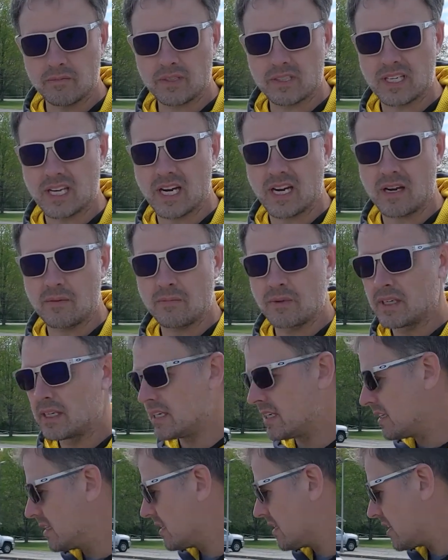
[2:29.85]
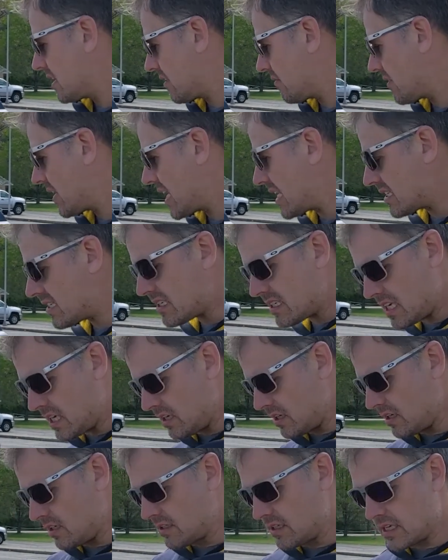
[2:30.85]
setup. They've got
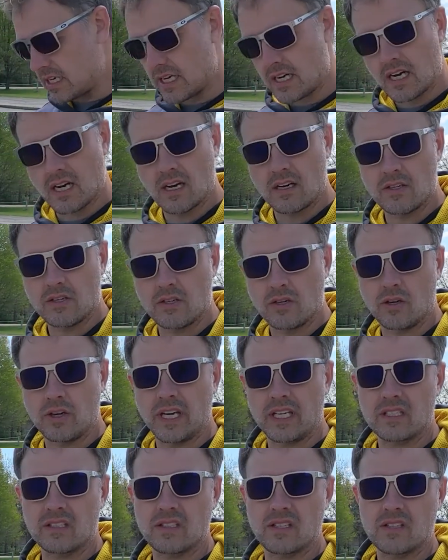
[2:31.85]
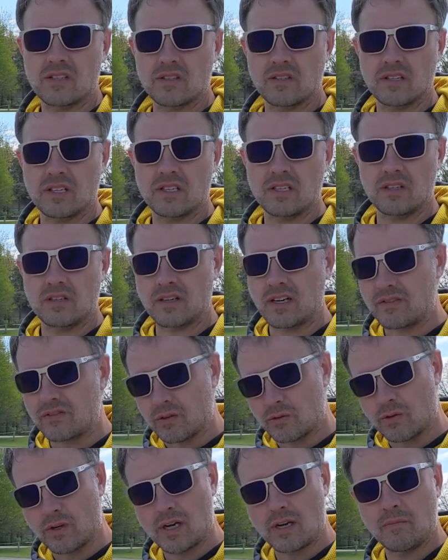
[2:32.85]
sealed joints so that you don't have
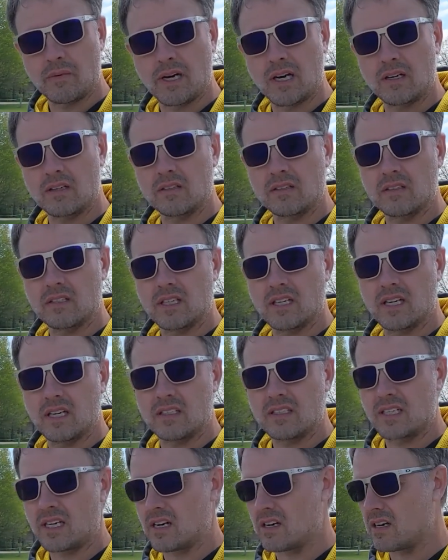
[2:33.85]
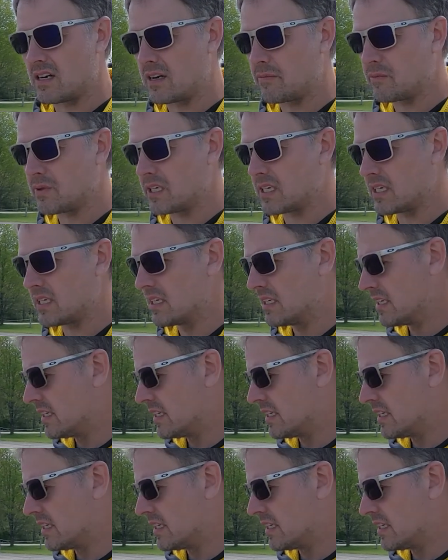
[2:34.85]
to worry about tearing up the